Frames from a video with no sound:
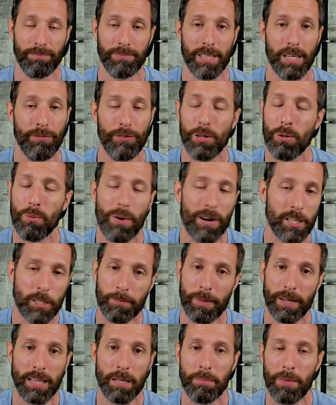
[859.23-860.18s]
And if you don't want to
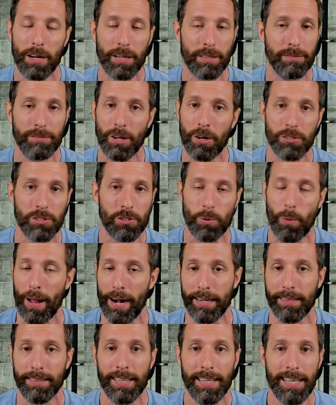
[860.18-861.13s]
spend the buck, don't
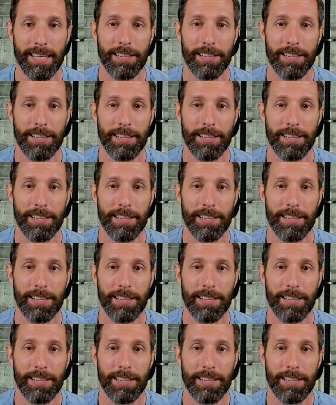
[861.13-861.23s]
sweat it.